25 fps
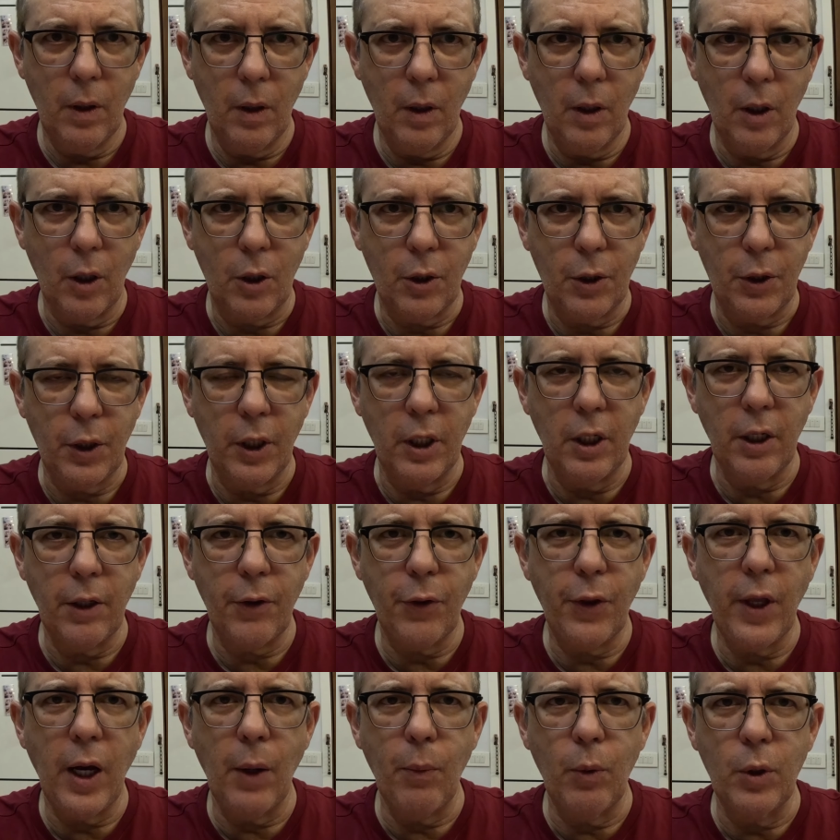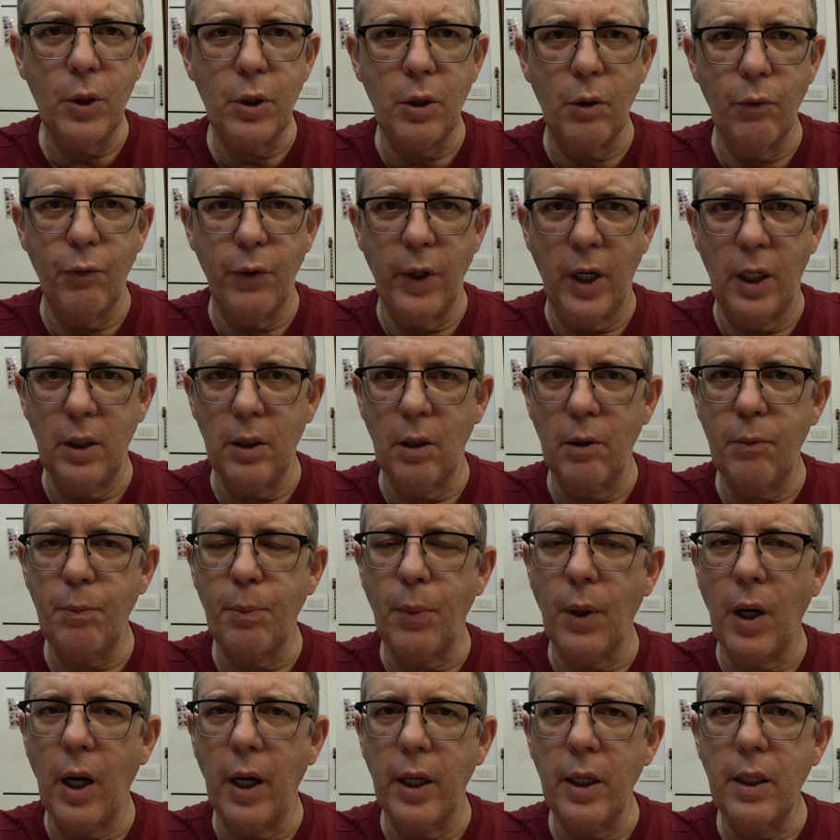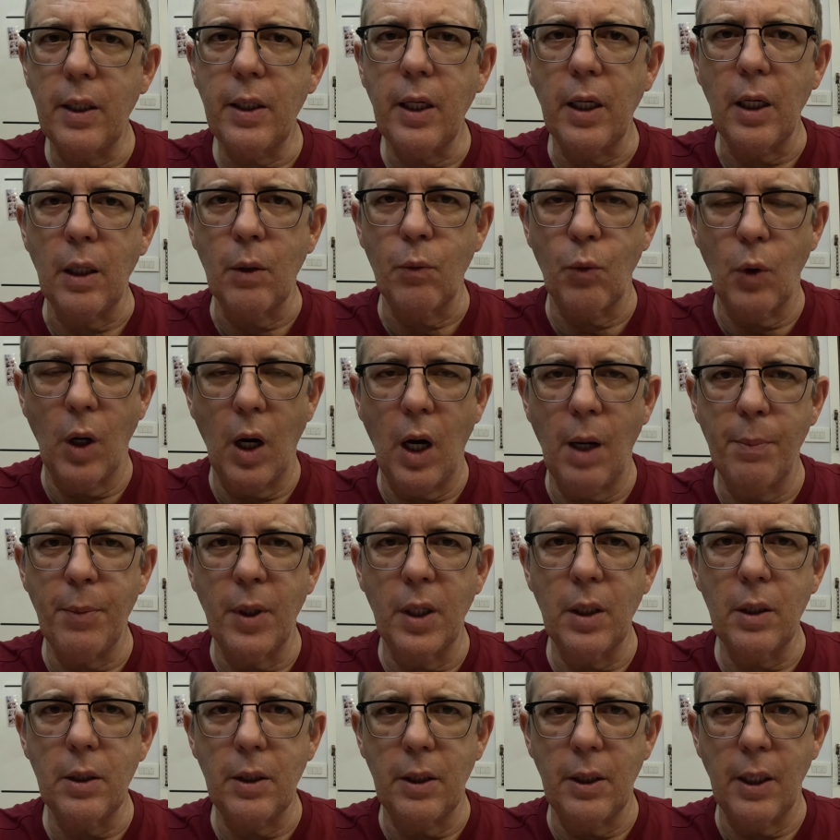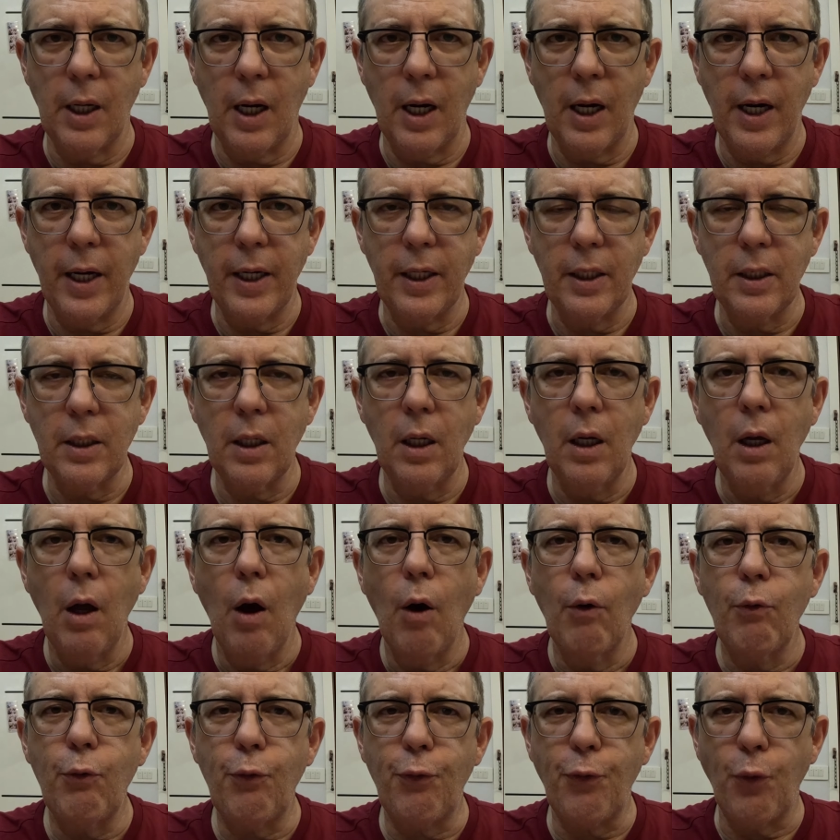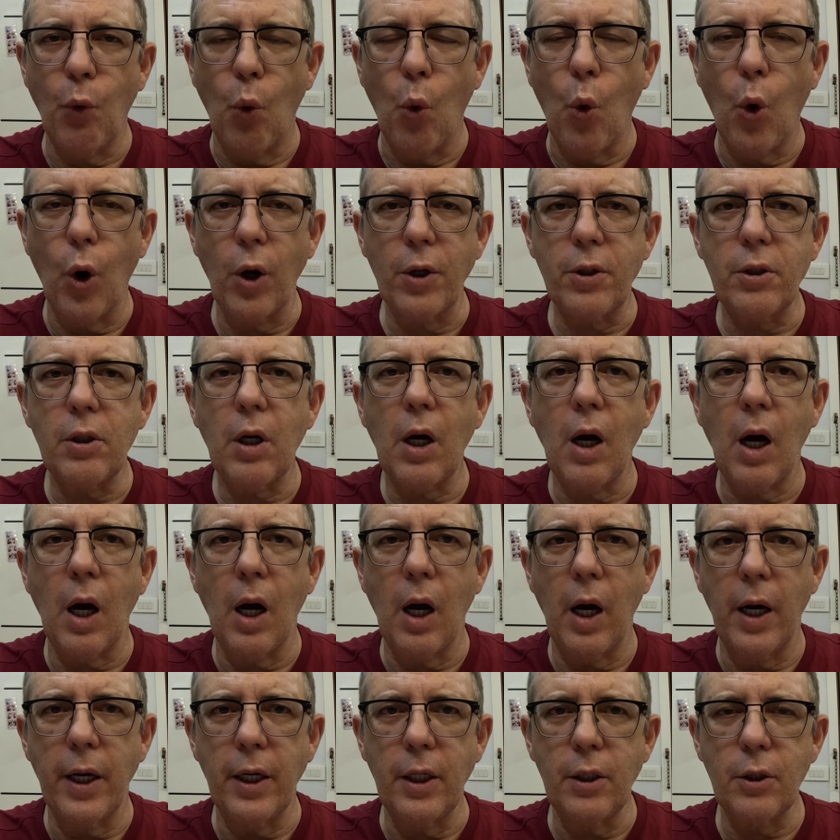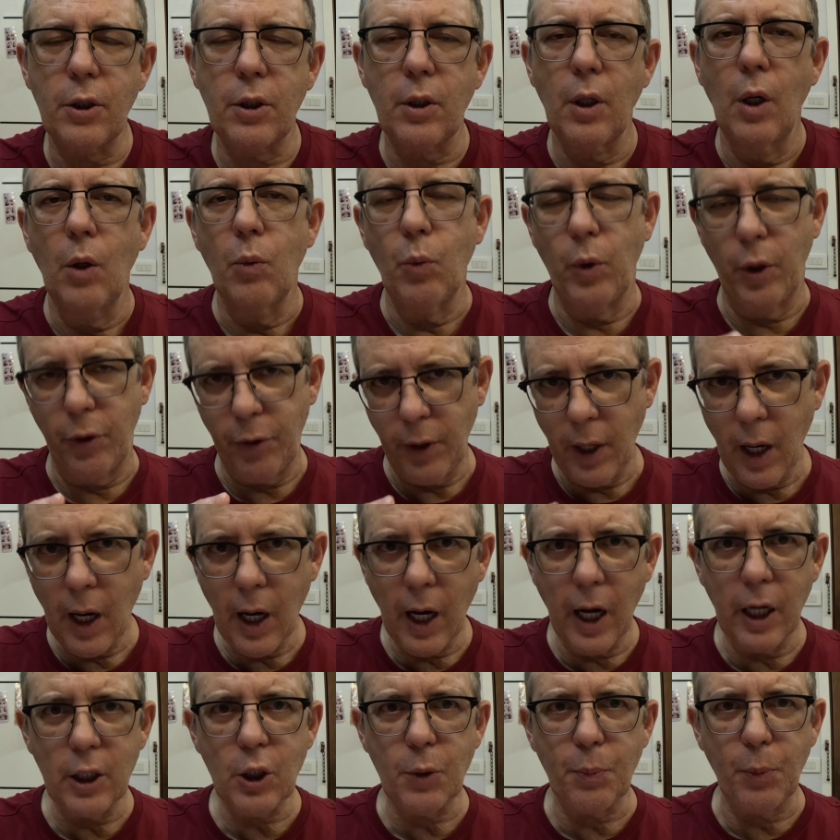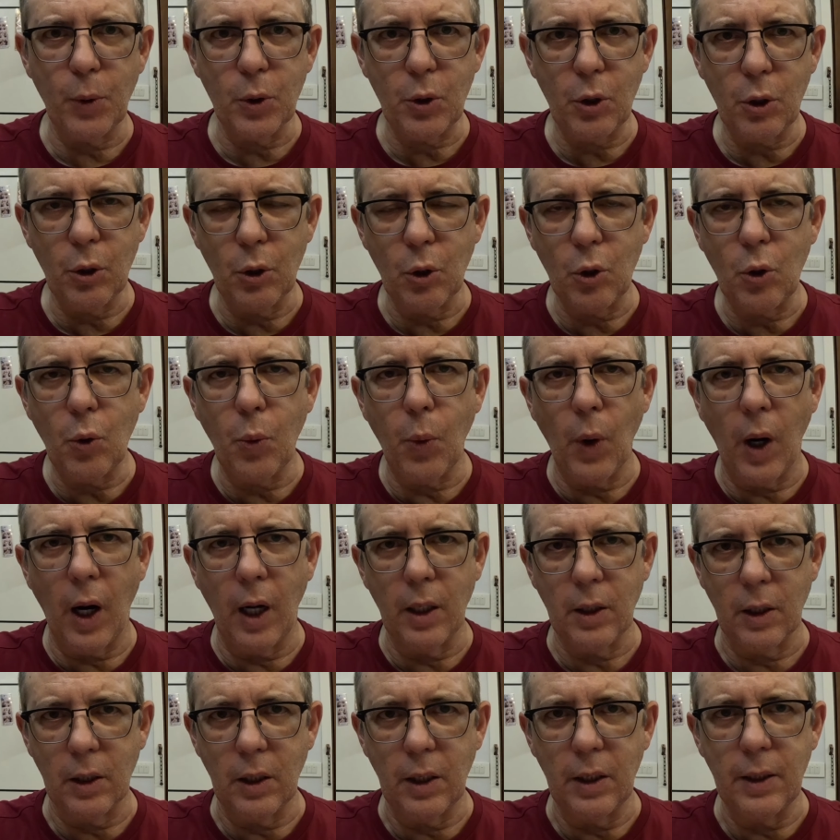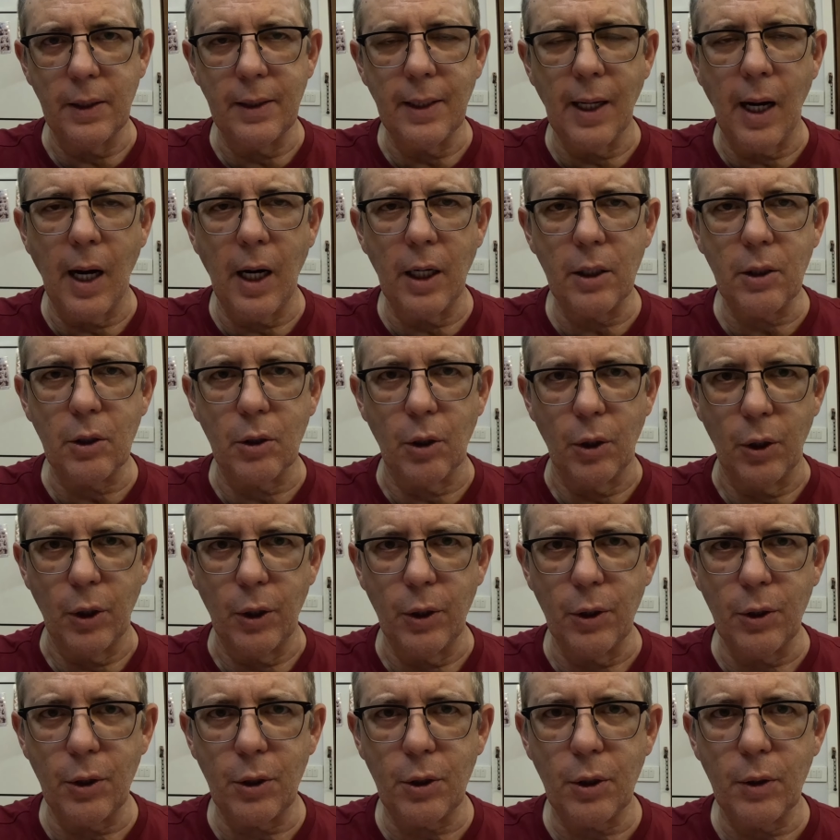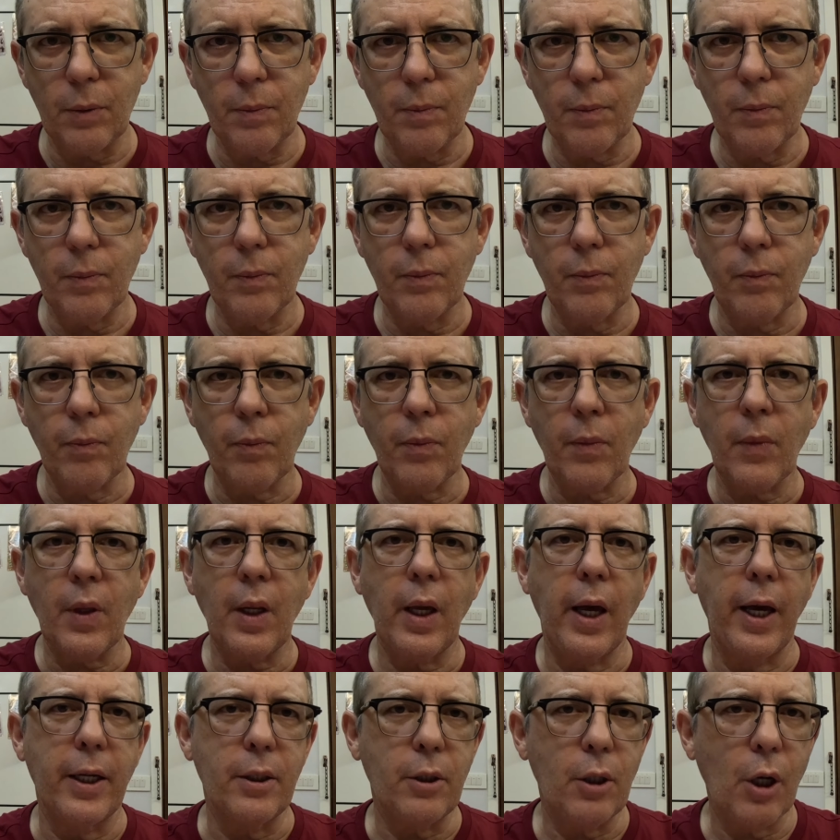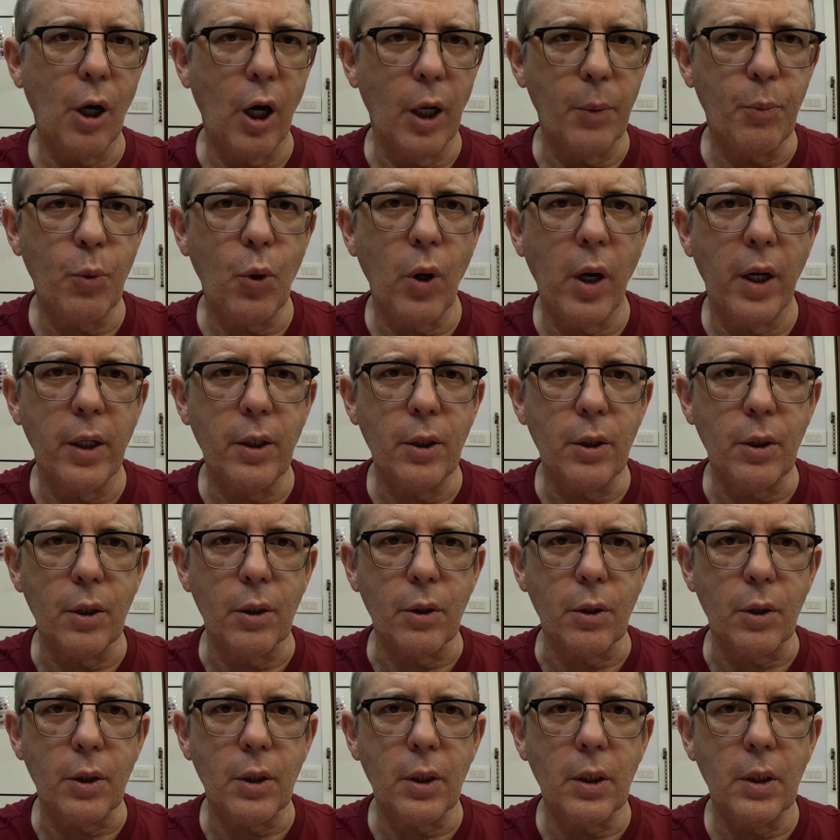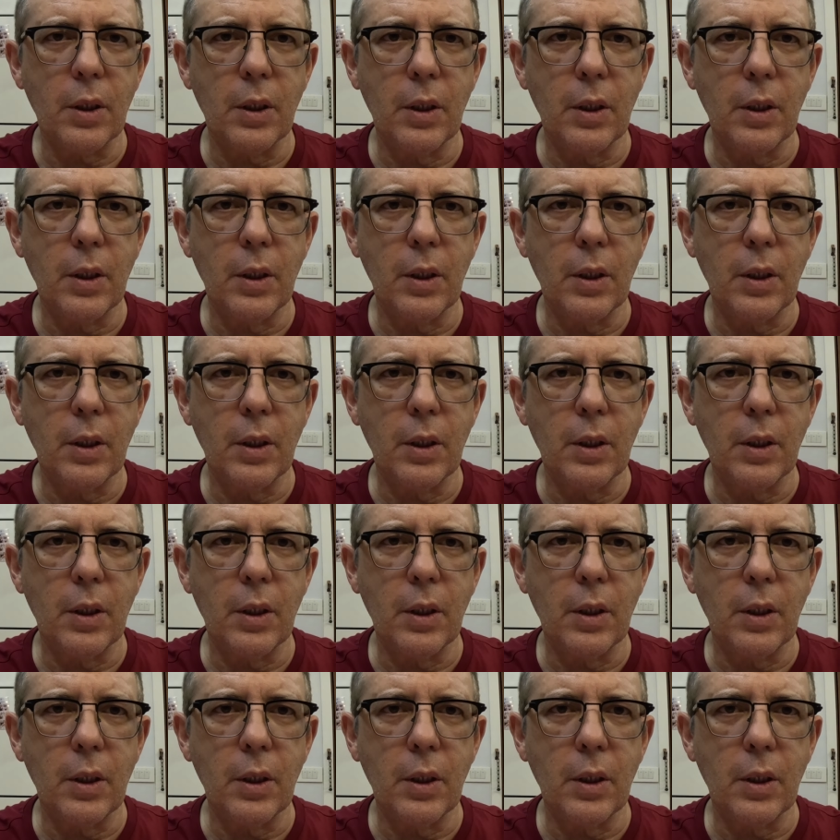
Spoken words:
a clinic that was developed by King Rama IX for Thais with hospital quality doctors at Thai prices.